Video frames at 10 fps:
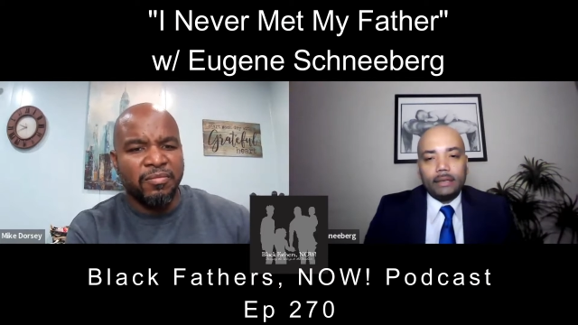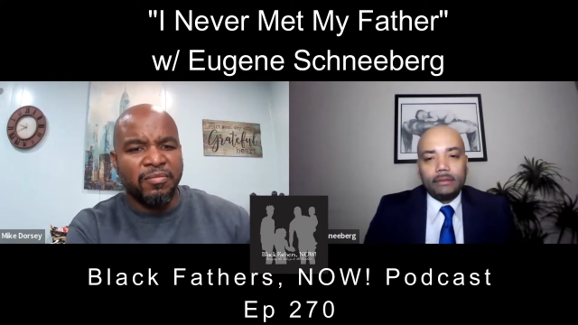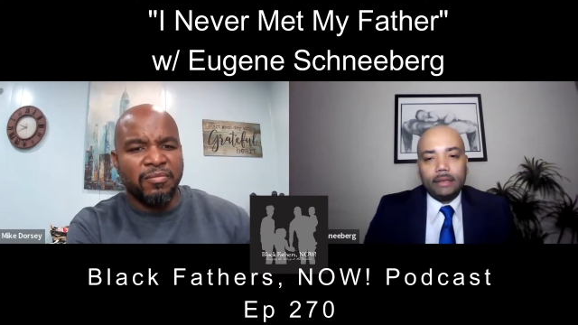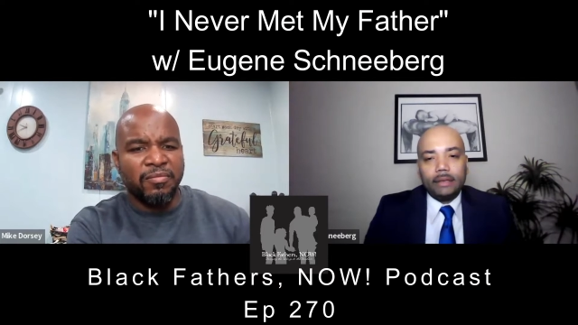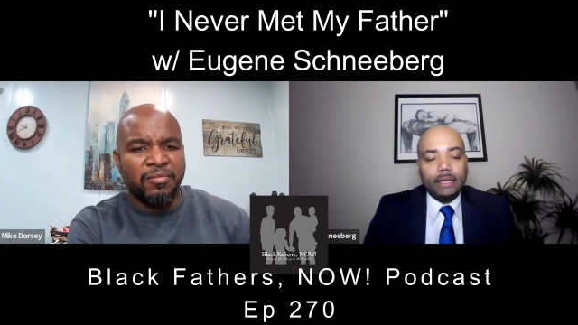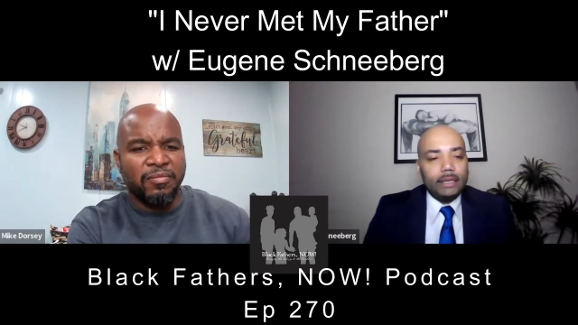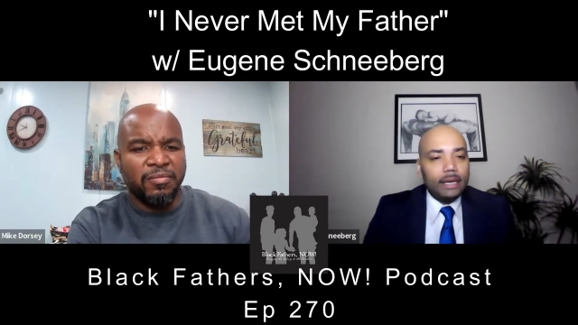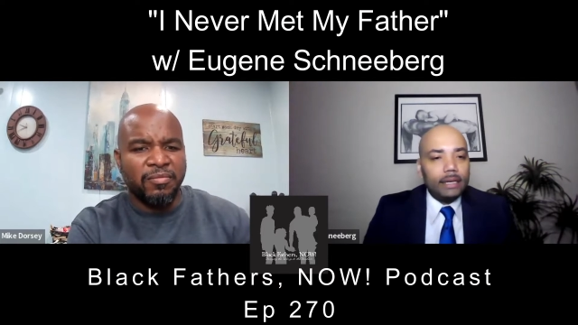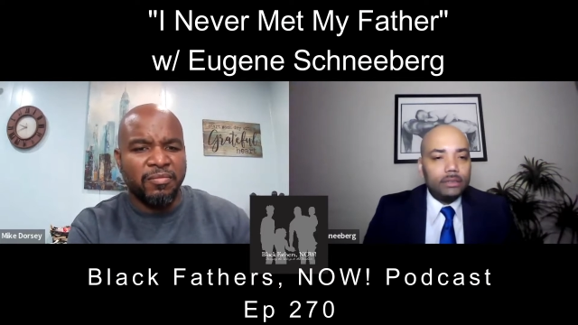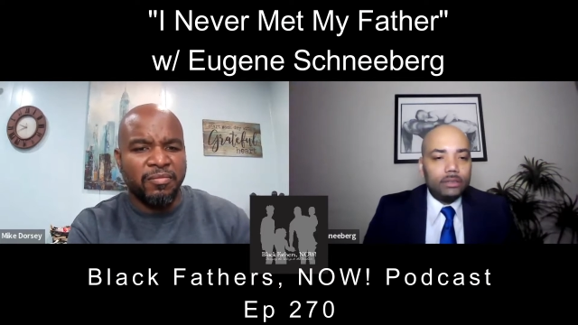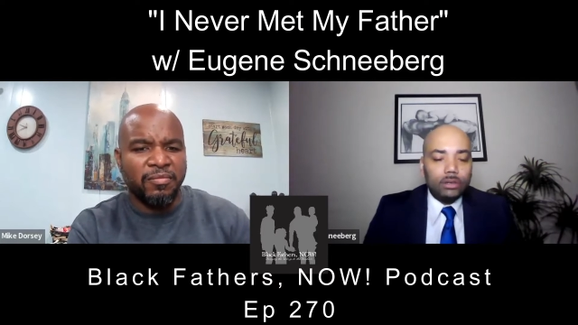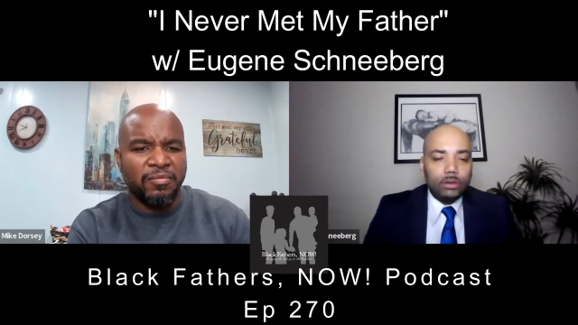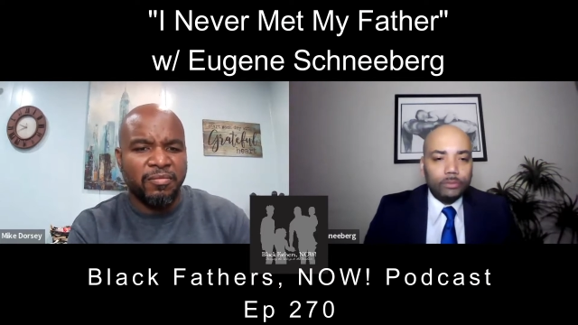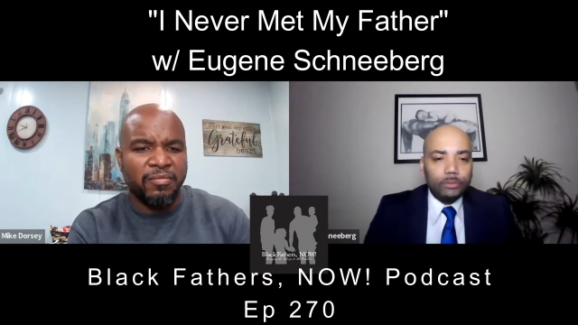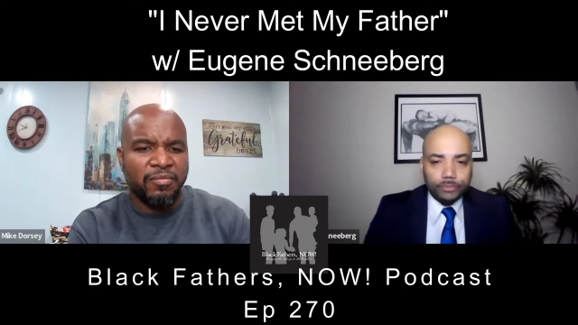Speaker 1: at eight, nine years
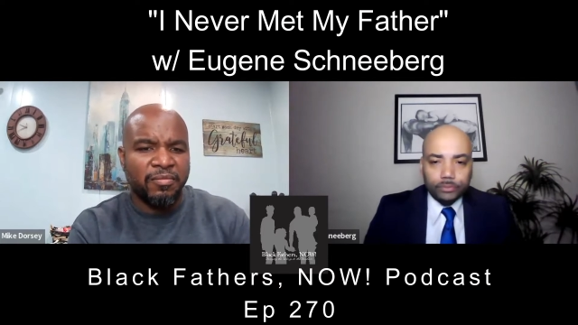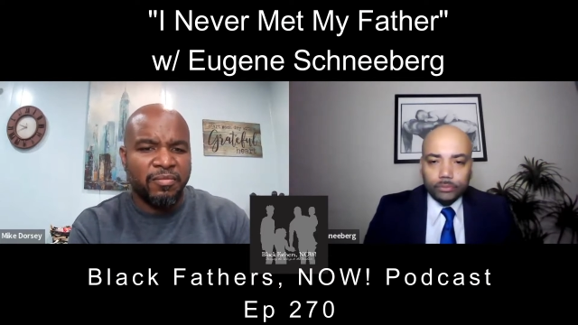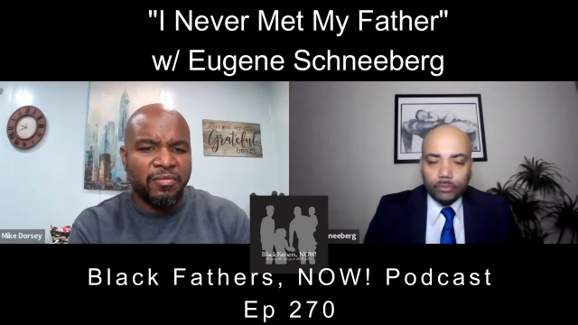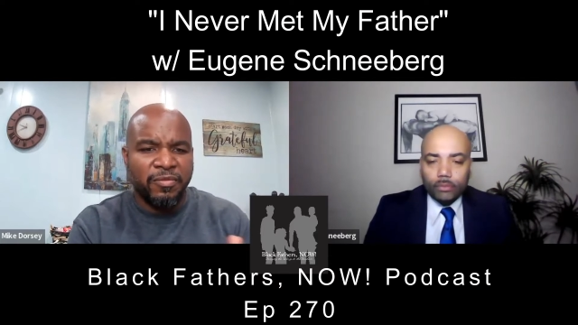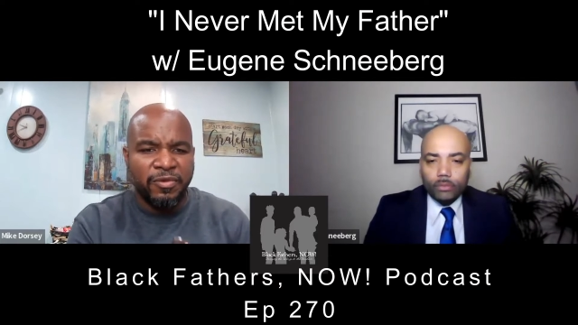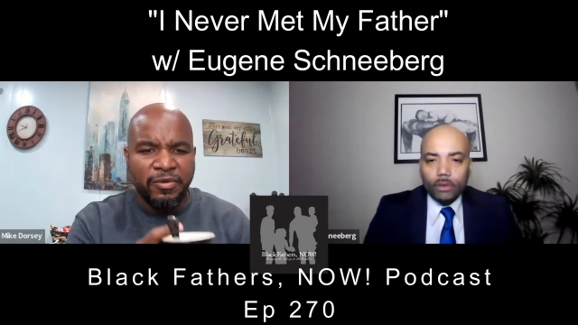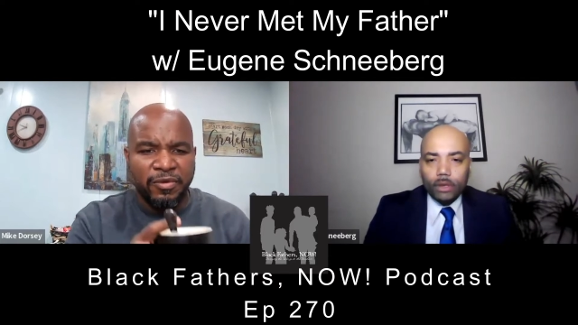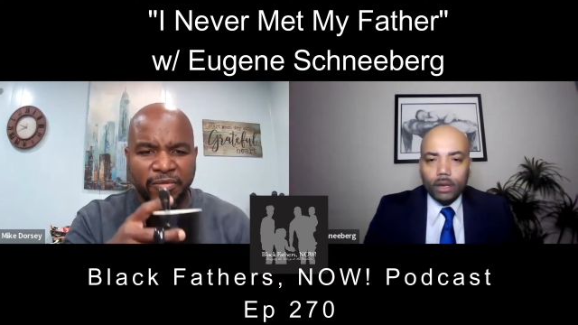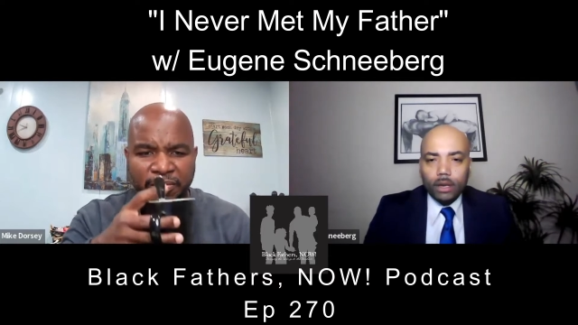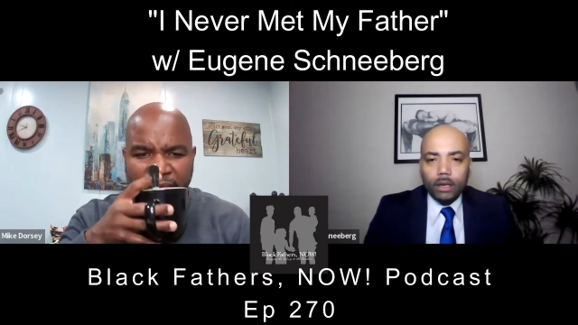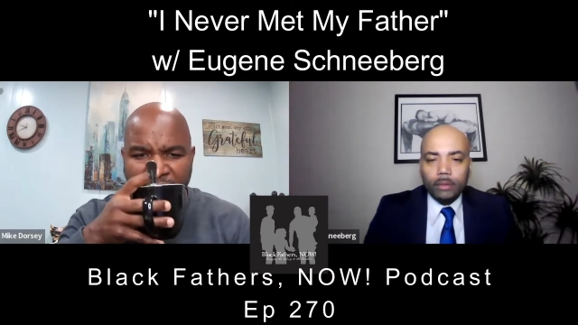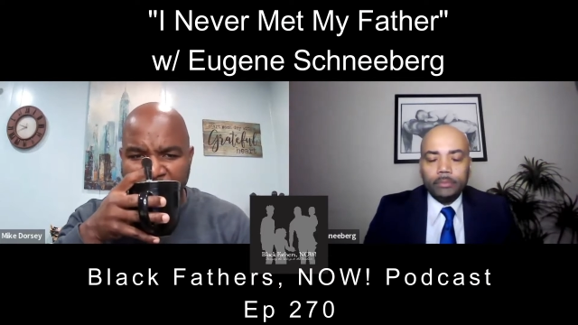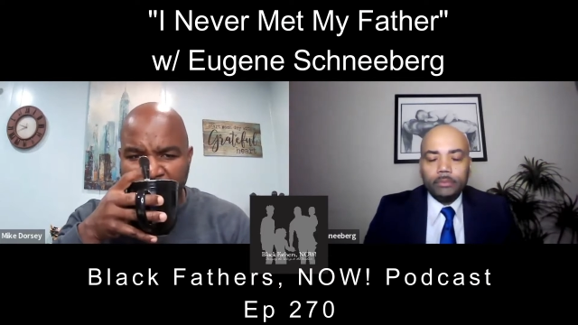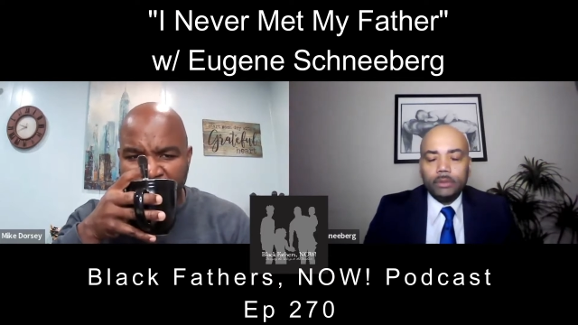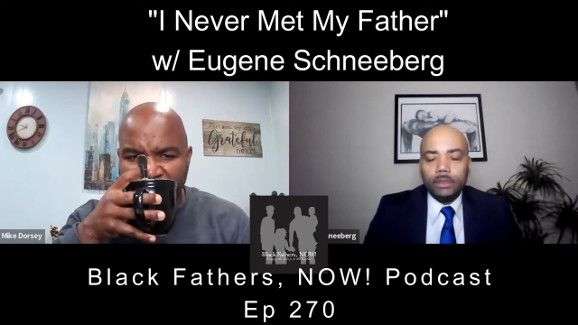old,
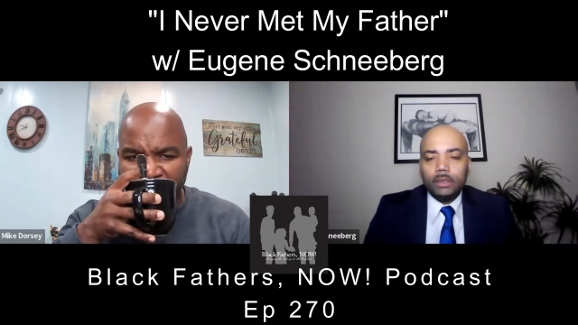um,